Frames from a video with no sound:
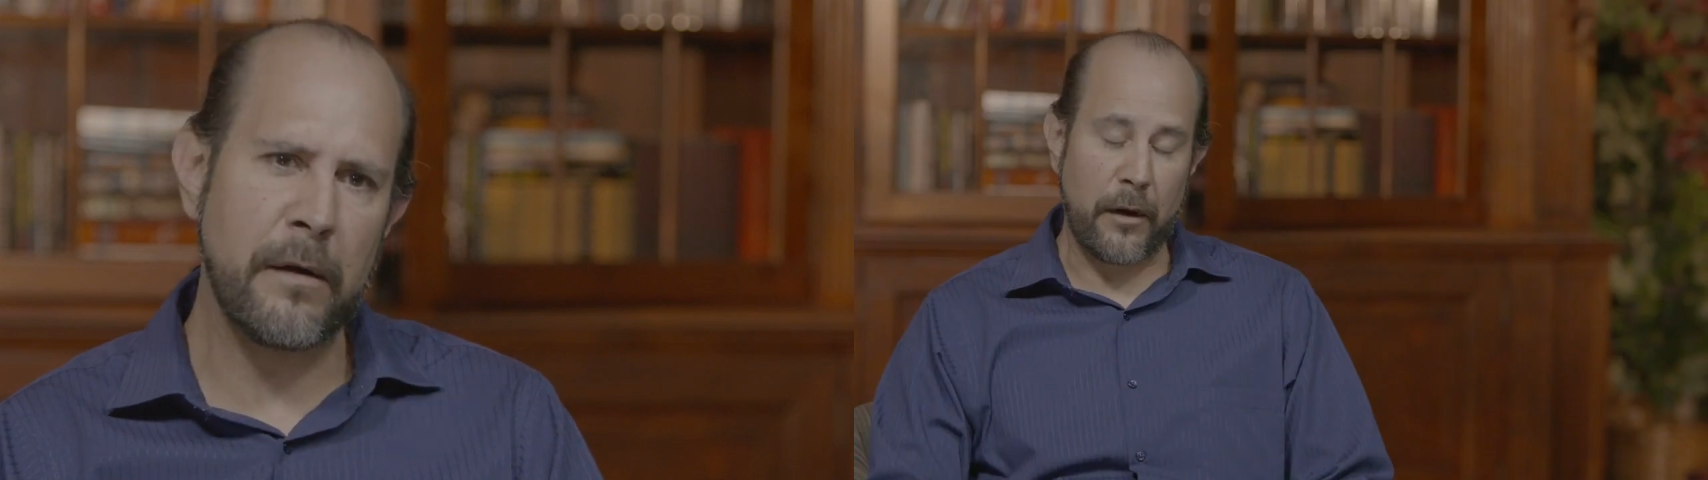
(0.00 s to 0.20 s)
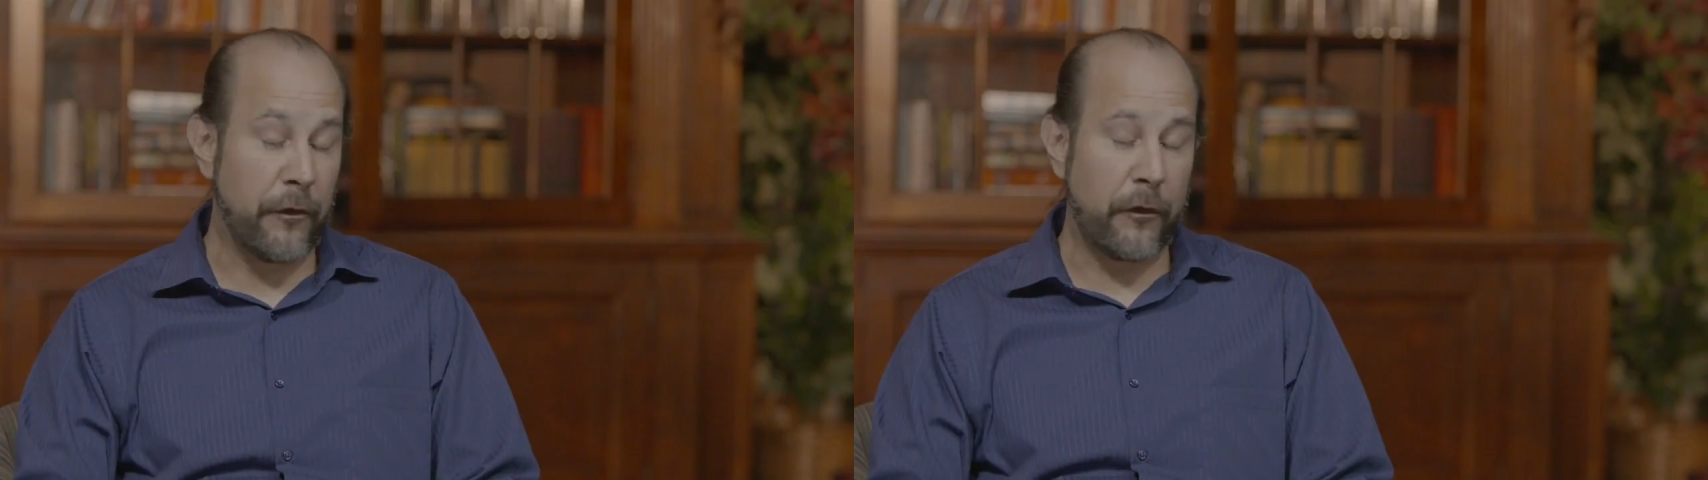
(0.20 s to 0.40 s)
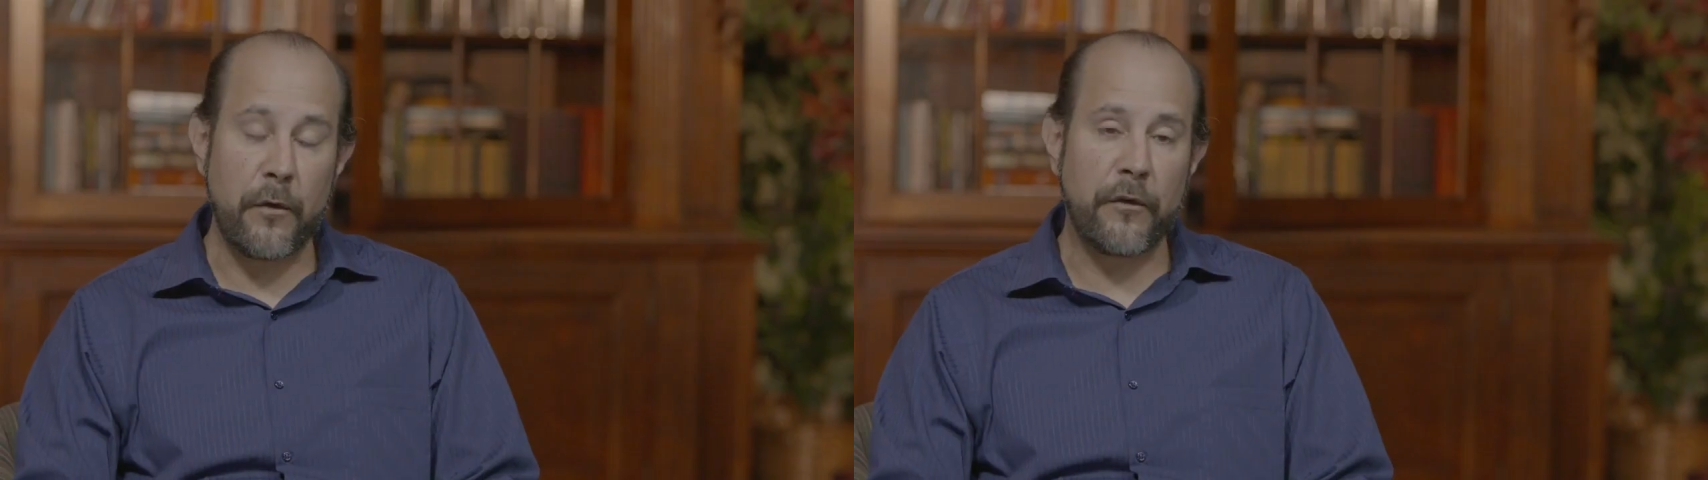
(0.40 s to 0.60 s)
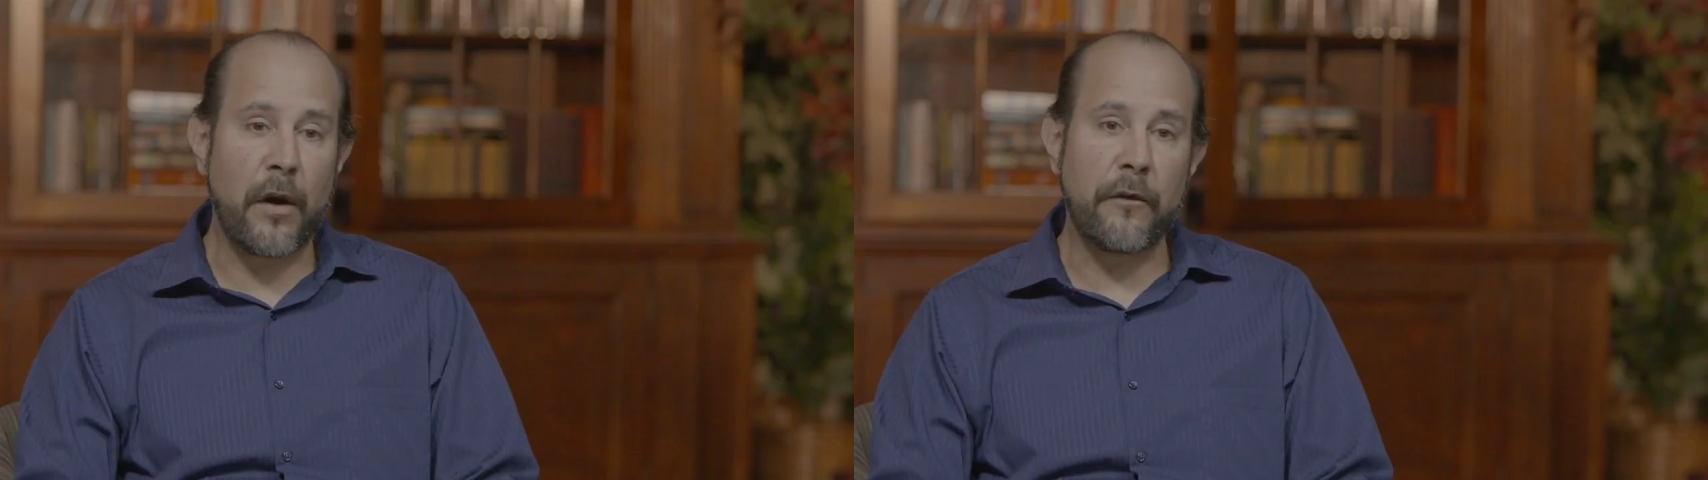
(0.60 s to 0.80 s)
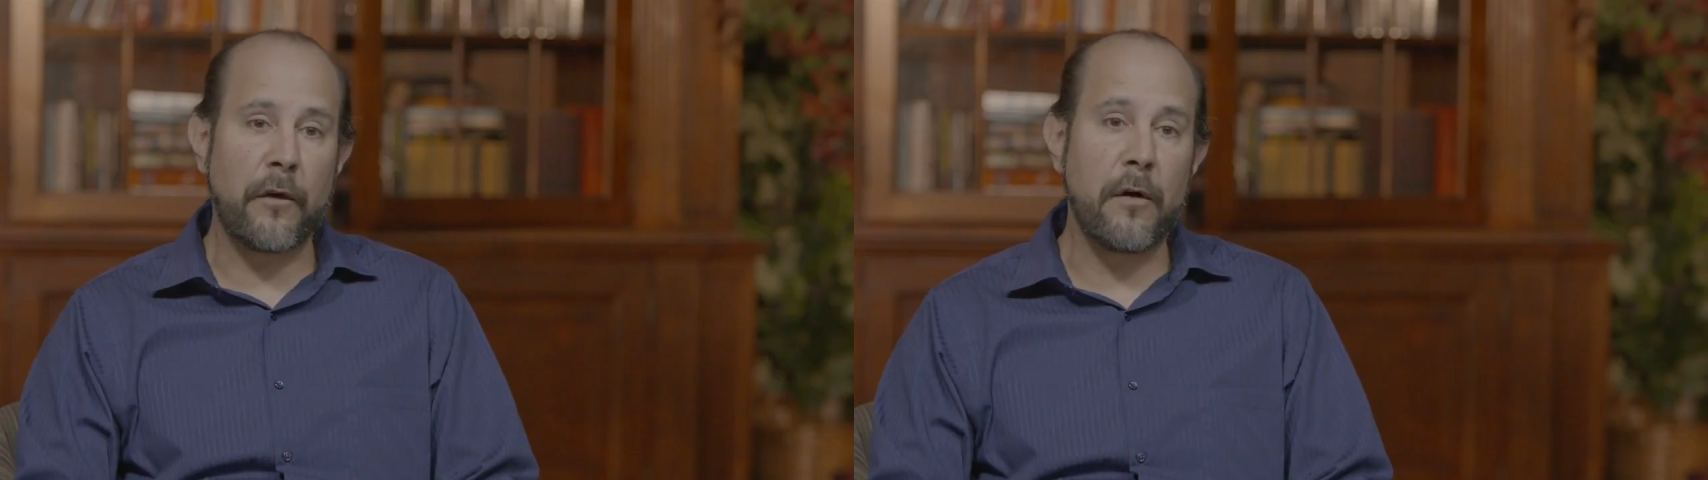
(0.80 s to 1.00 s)
As soon as
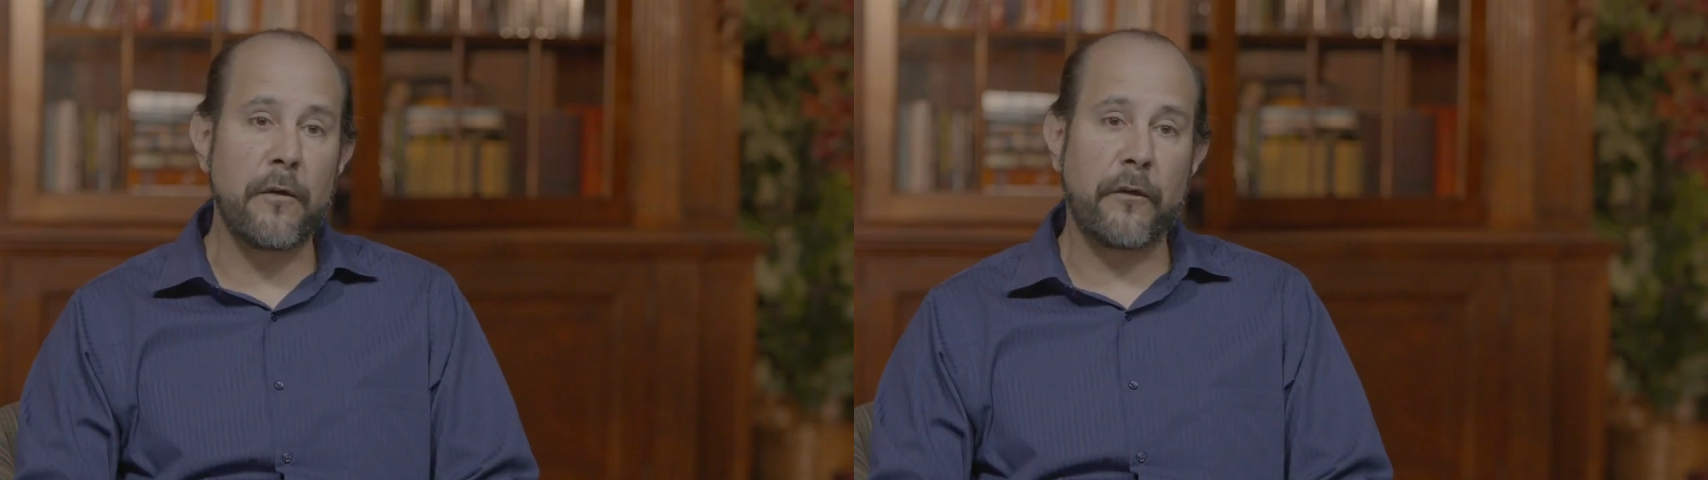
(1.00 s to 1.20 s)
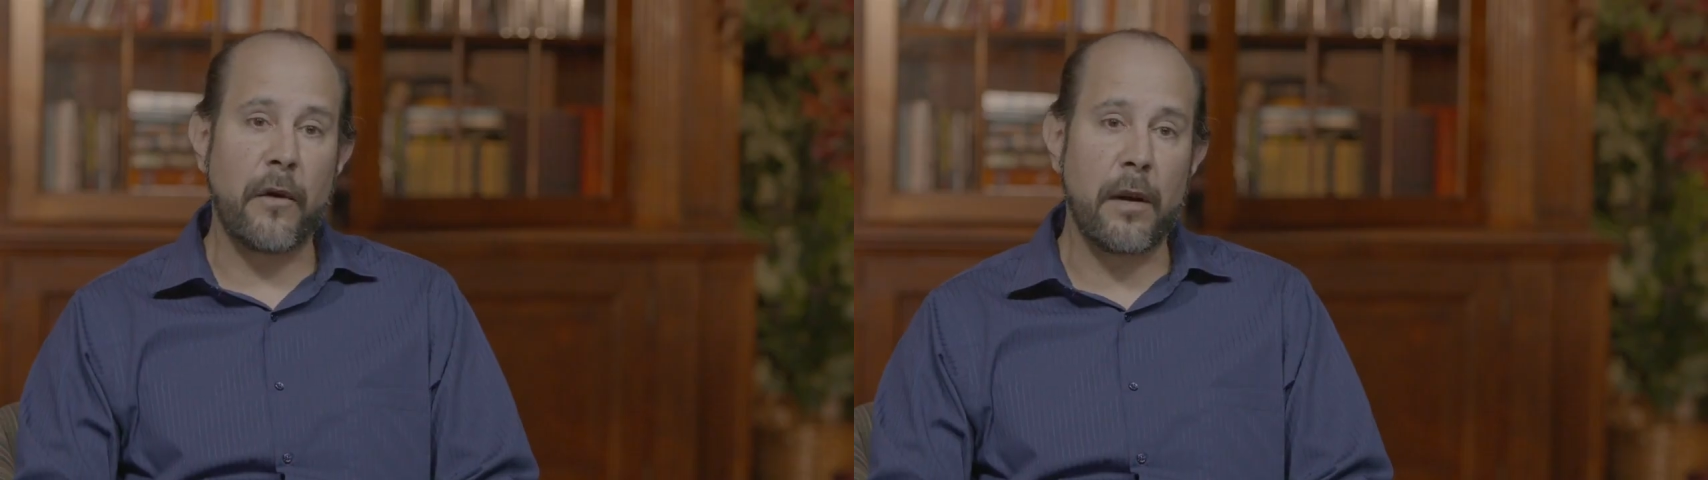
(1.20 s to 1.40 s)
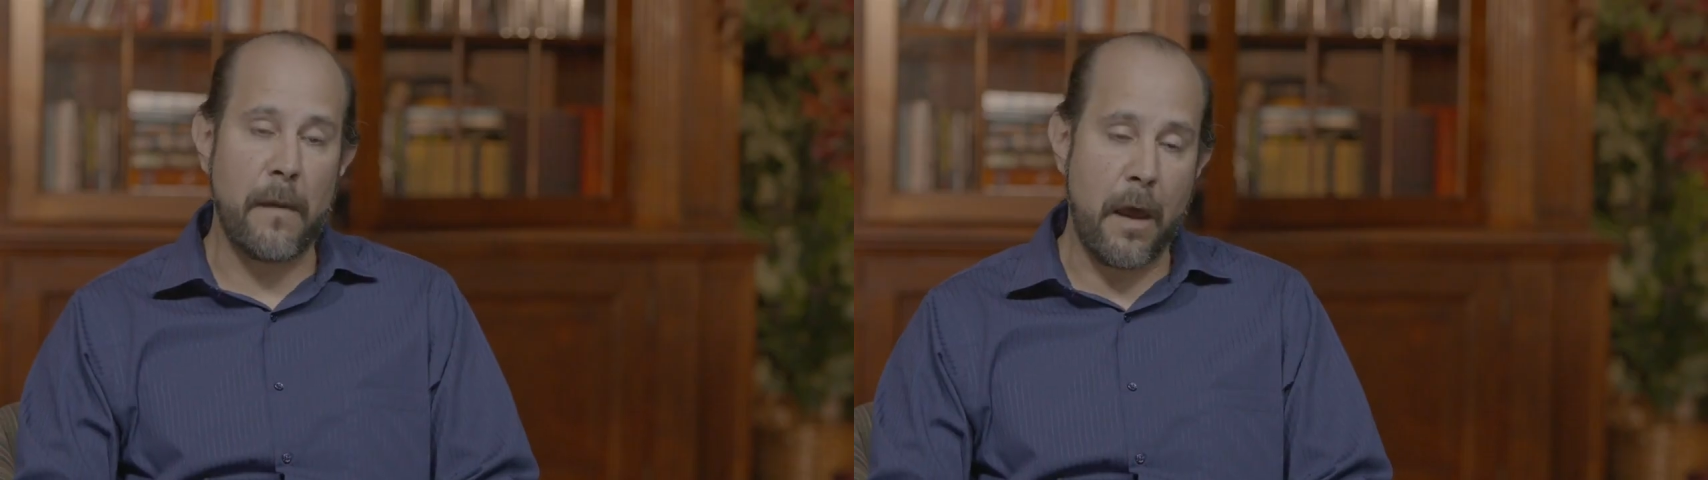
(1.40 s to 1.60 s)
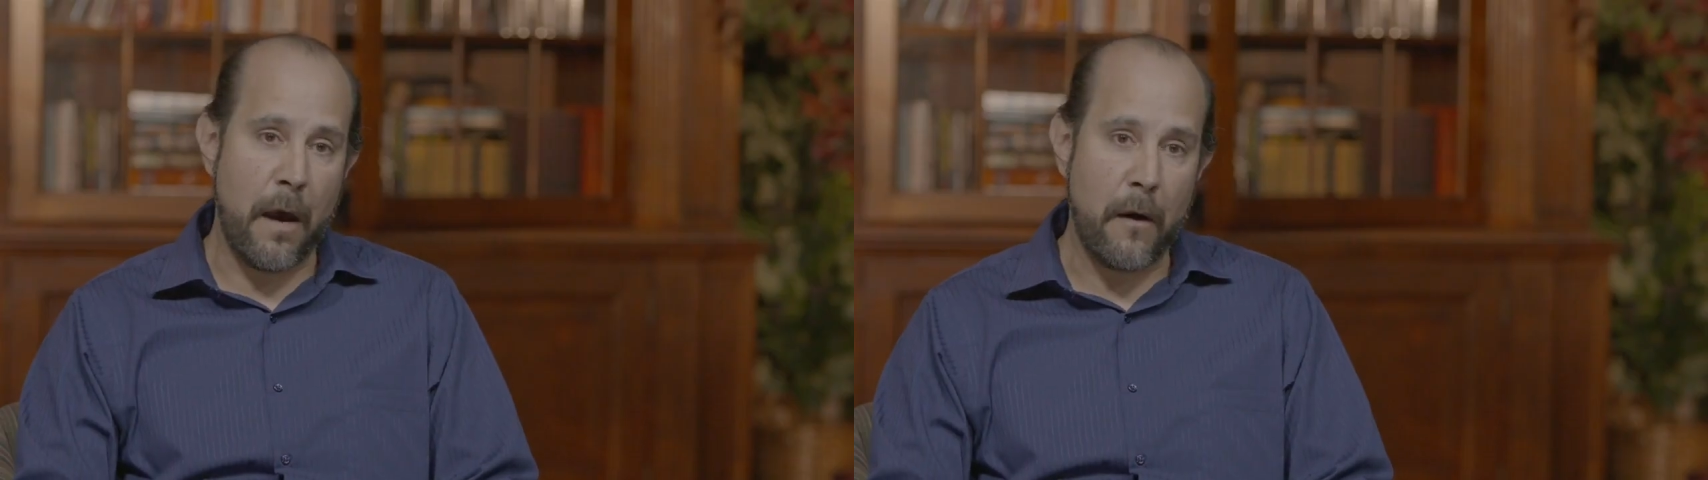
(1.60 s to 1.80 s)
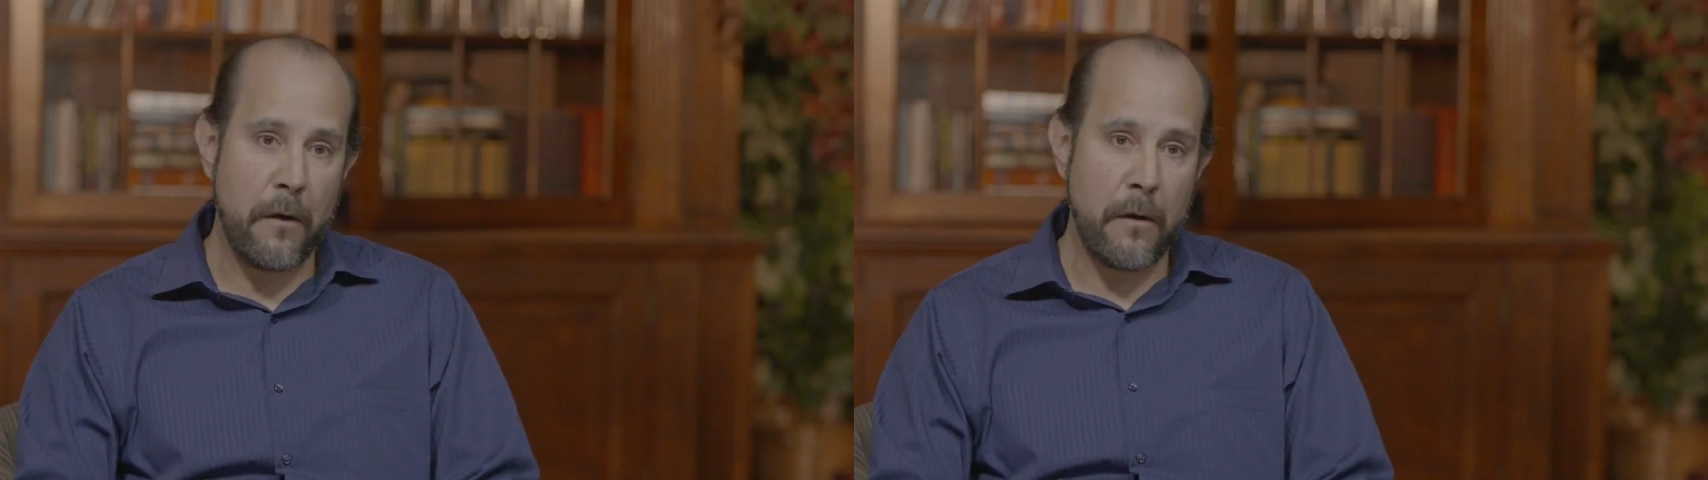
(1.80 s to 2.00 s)
I started saying
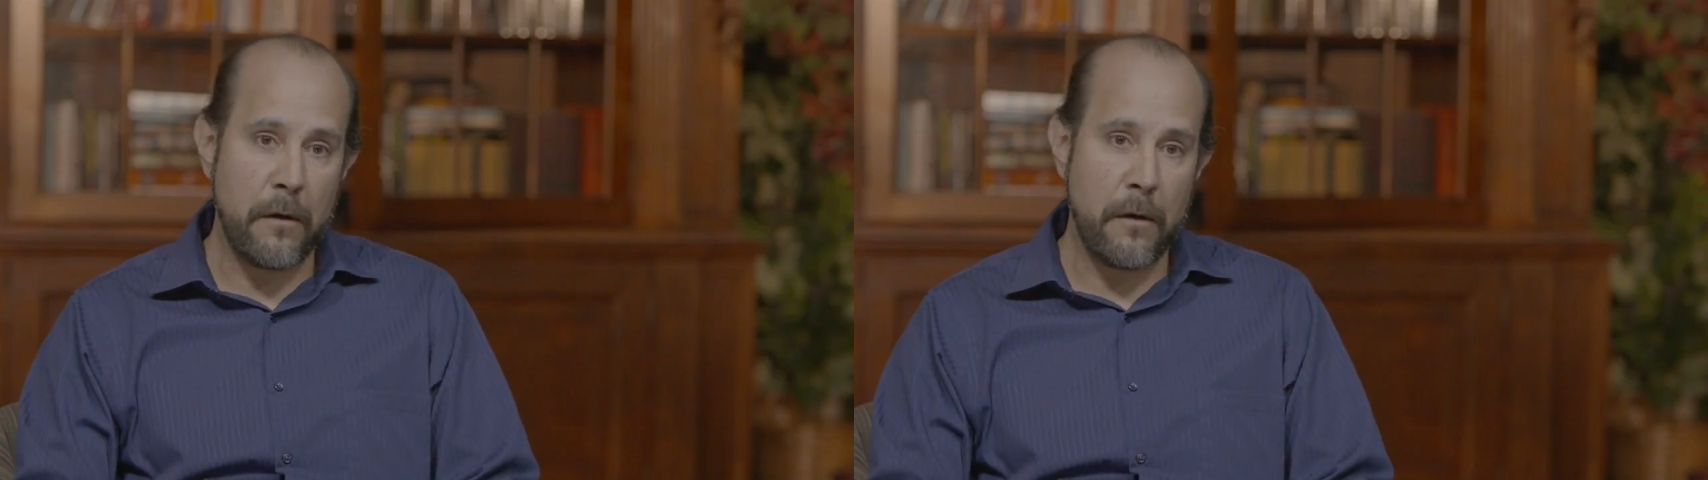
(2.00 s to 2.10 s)
that,